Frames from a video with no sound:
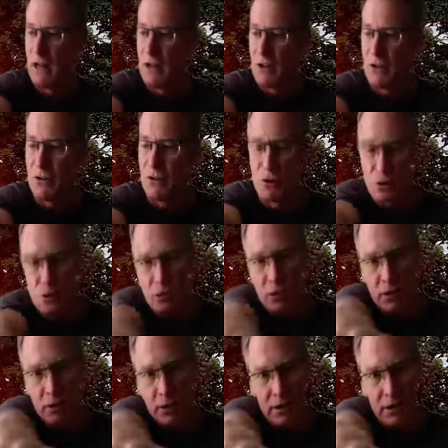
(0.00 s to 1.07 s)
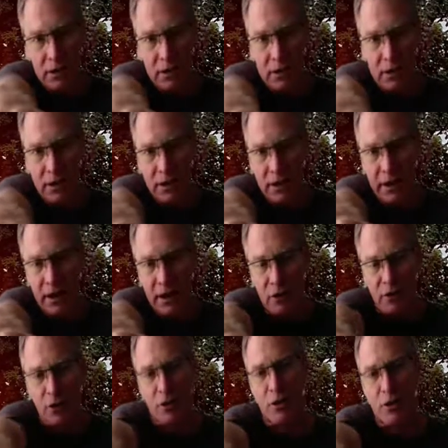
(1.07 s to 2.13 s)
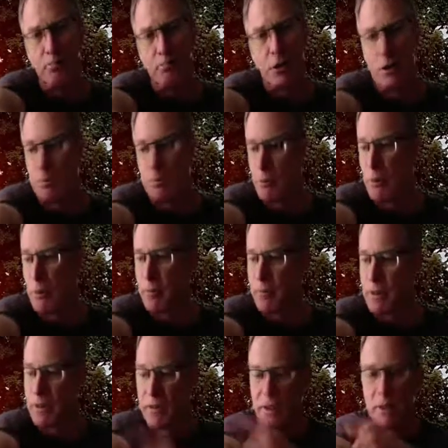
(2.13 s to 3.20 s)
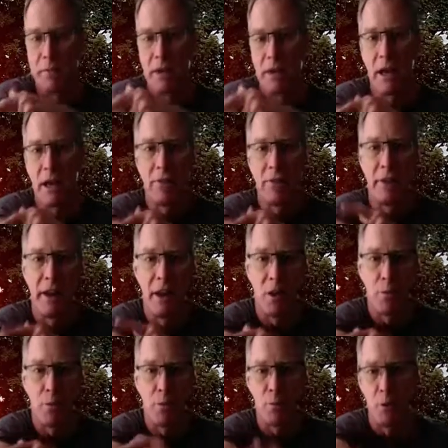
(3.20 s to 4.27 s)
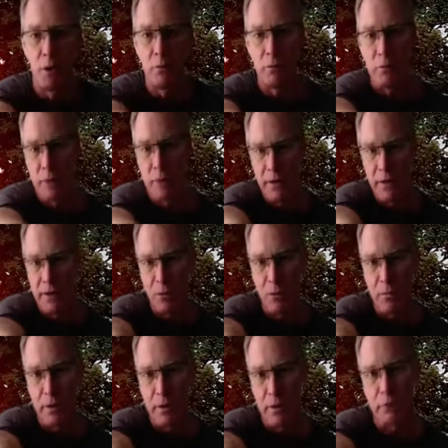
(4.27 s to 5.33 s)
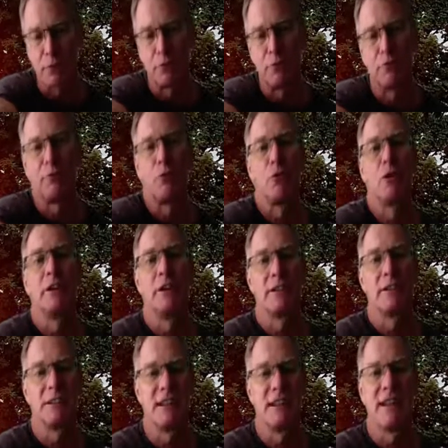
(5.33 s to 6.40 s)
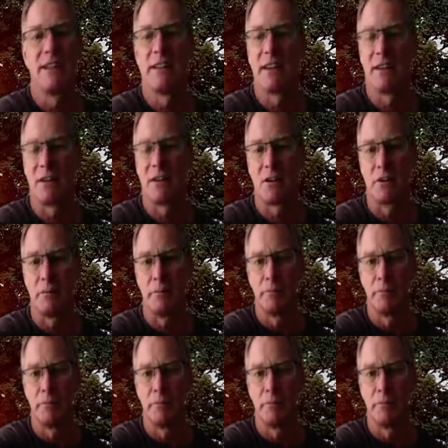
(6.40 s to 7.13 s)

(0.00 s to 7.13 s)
You do this. Now, for some people, they may have an elbow problem, and they won't be able to fully extend that arm.